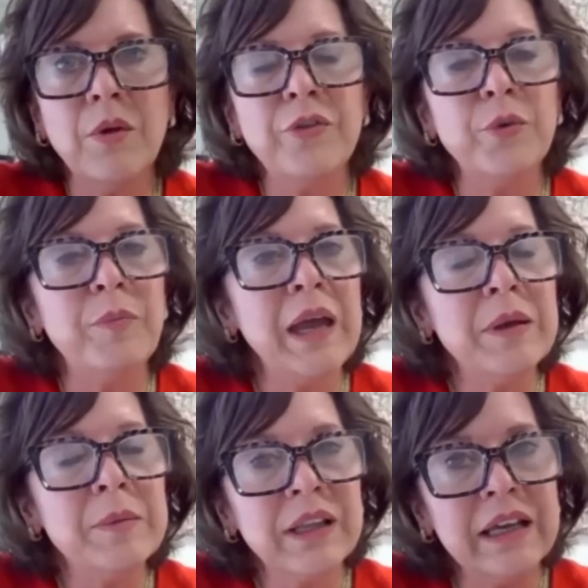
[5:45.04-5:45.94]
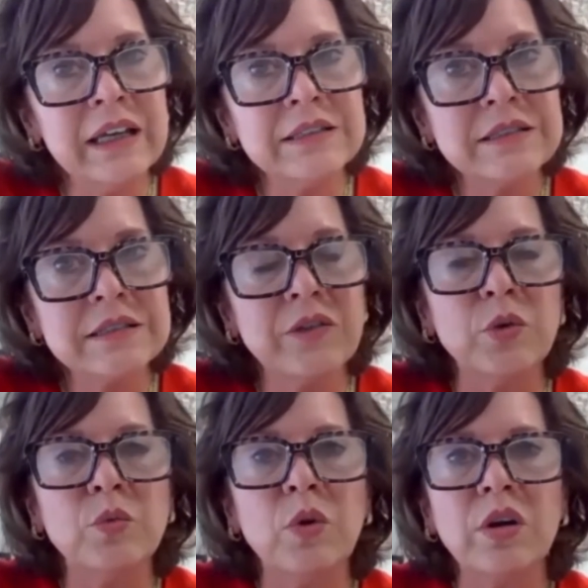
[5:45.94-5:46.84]
through payment plans,
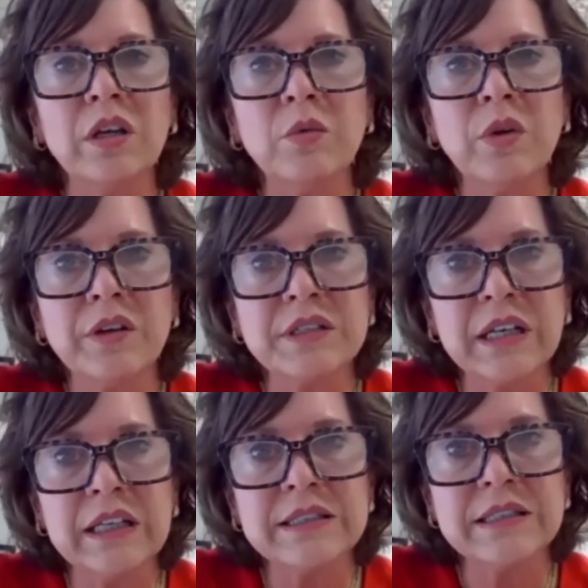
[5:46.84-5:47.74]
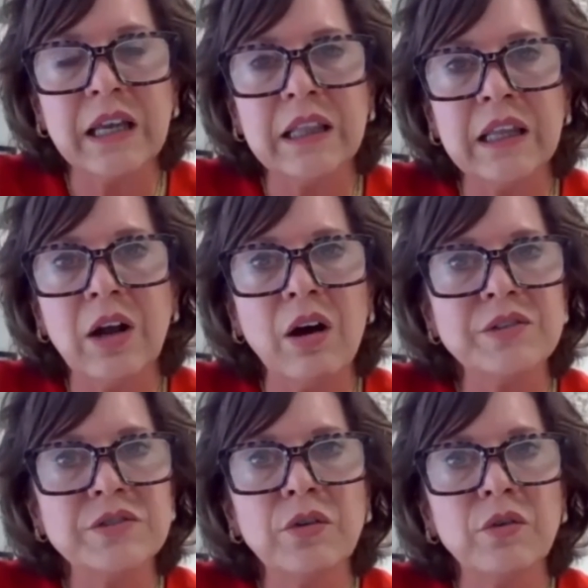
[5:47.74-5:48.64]
through working with our tenants, and then
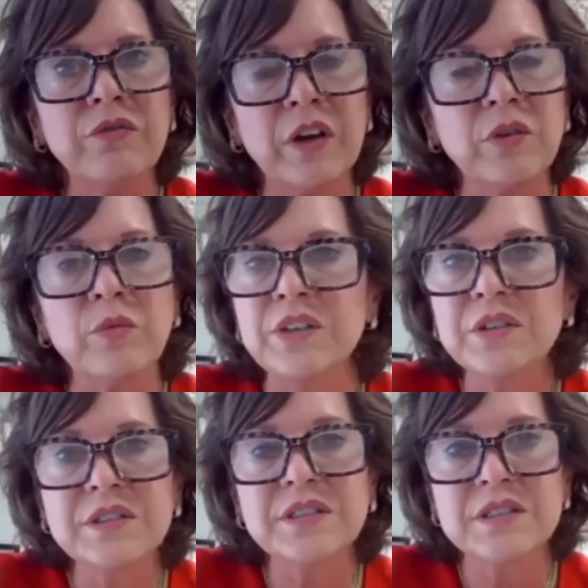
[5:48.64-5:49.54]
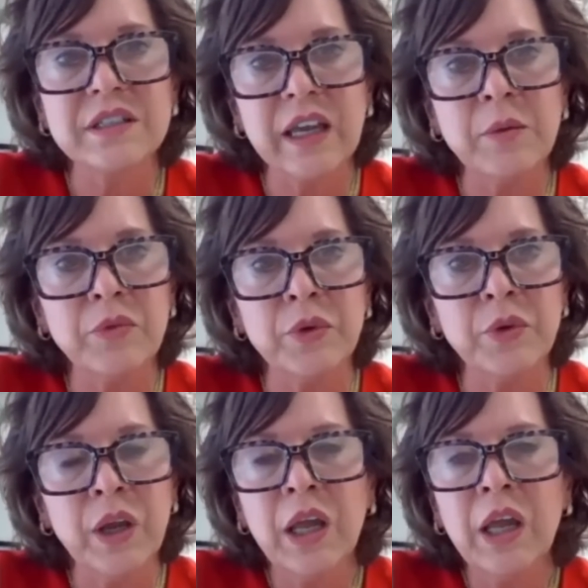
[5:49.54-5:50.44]
also the federal rental assistance that came
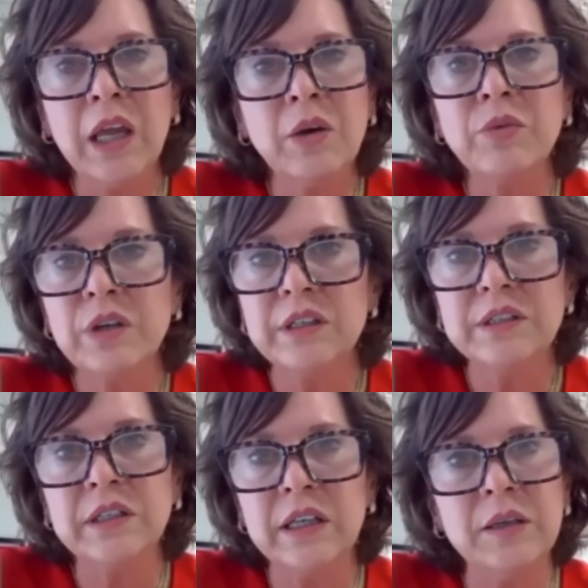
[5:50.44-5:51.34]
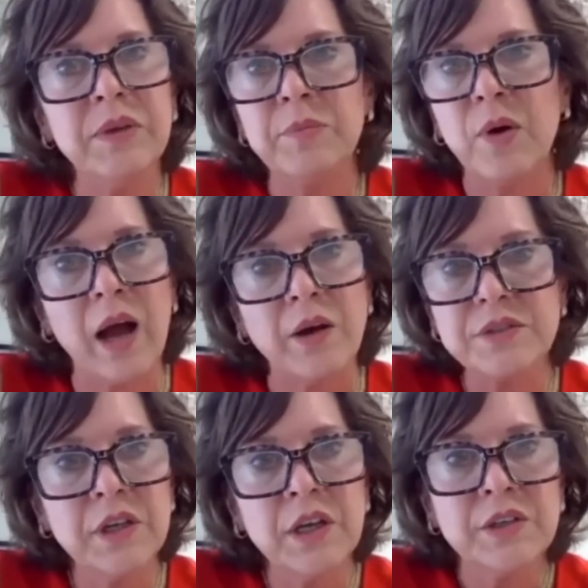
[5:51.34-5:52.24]
through, it really did keep people
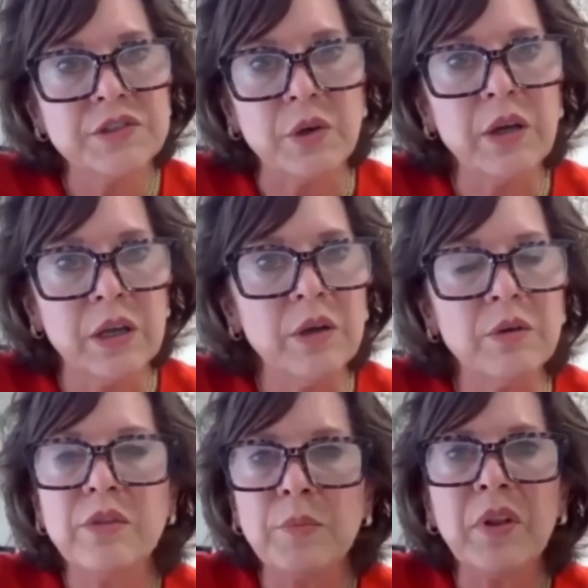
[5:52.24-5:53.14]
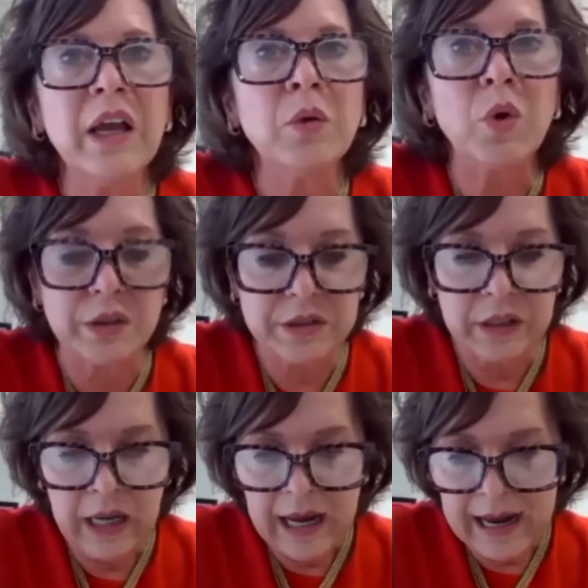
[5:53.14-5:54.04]
housed. So the plan worked.
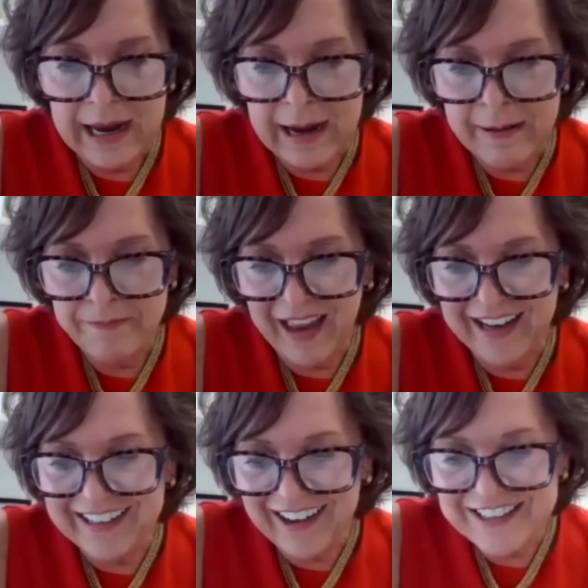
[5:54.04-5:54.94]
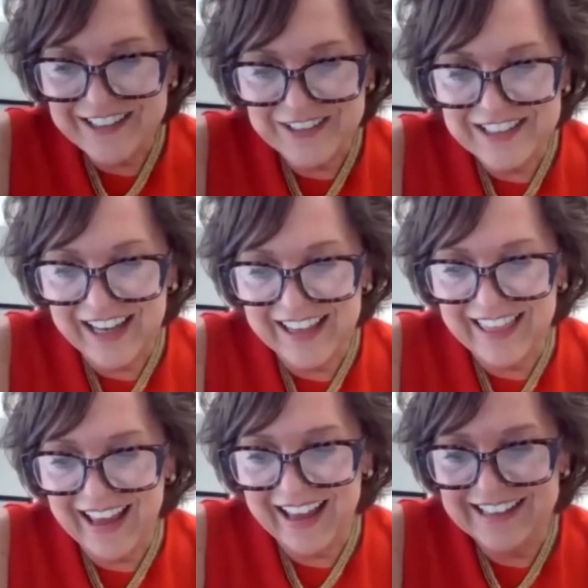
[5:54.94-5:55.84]
I can also say
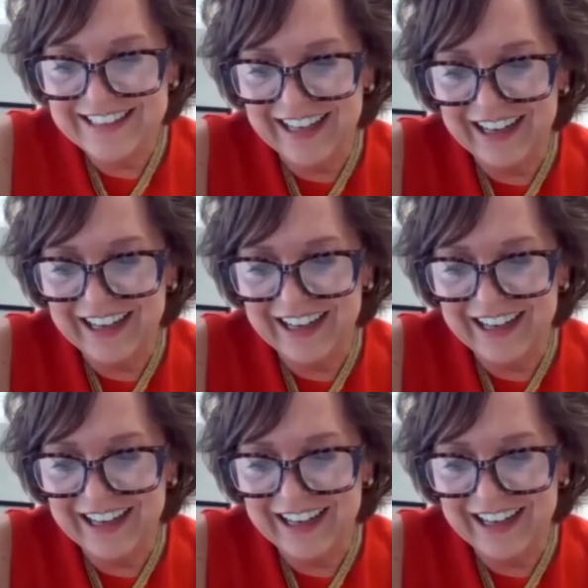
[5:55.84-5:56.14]
that